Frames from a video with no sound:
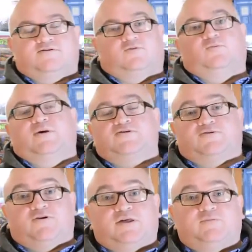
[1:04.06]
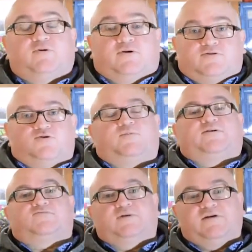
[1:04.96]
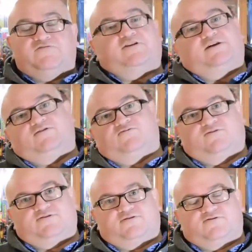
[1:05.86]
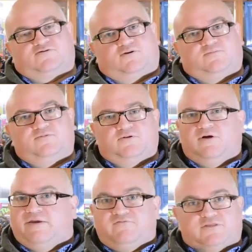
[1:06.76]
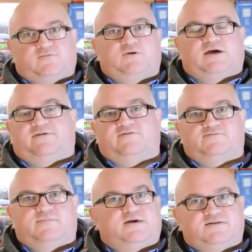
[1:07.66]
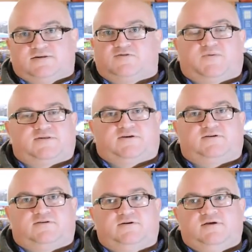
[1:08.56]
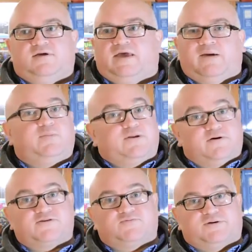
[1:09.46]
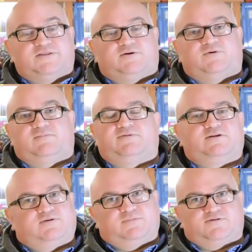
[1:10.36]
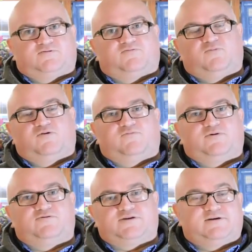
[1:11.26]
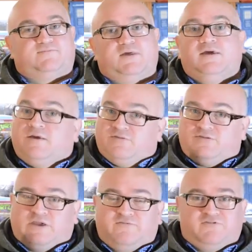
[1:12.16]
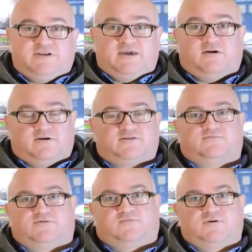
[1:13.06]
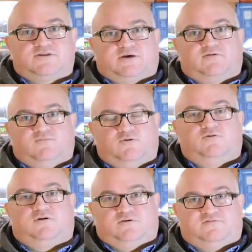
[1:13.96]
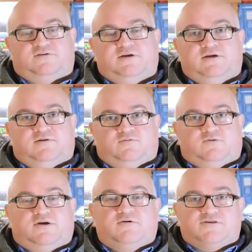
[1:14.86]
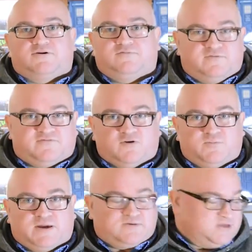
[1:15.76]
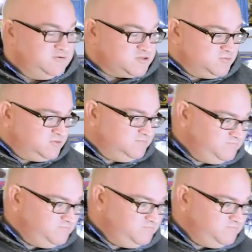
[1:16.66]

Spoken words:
So we mentioned earlier we're going to talk about some of the everyday toys in the shop. Not everything we have is amazing and spectacular. It would be nice to be that way, but then you'd be sort of more of a museum. The everyday items that we sell more of, well, they only start from a few pounds. Here are some of them.